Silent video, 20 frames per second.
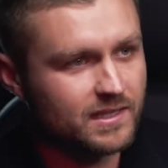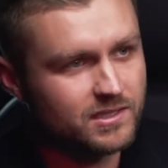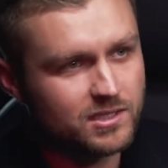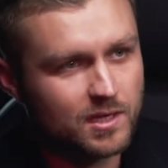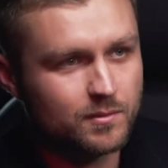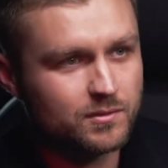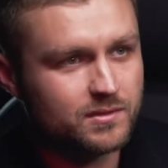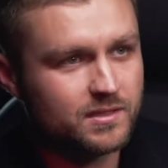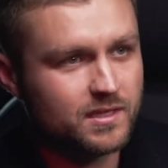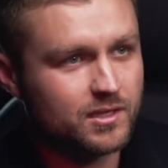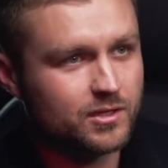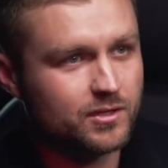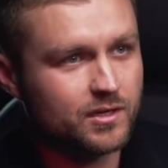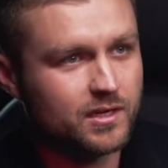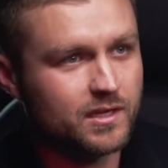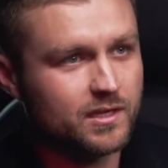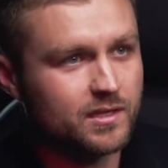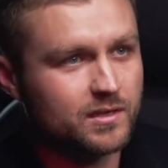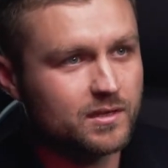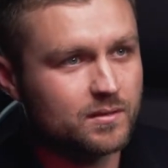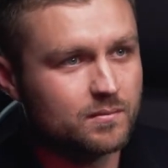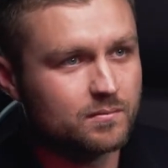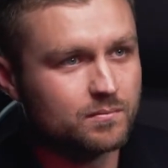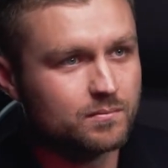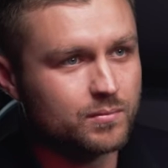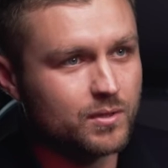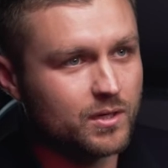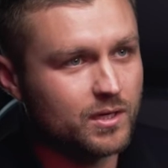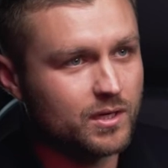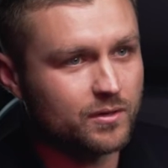It's almost like creating the
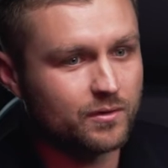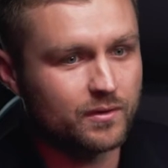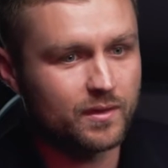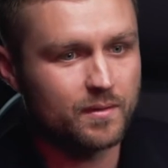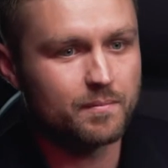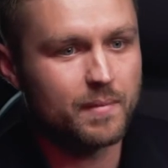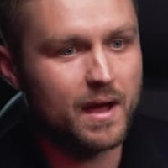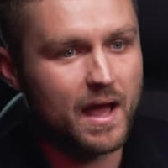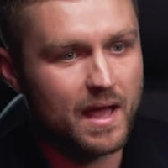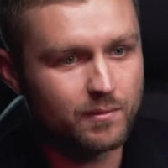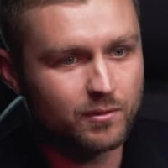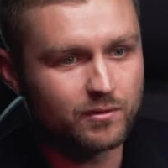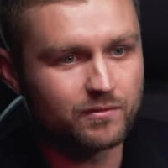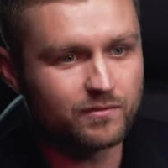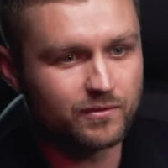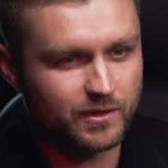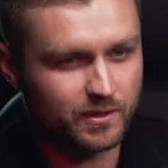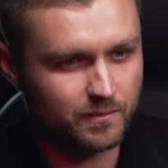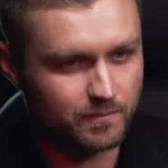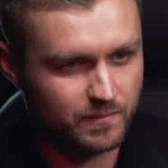book or the Bible for your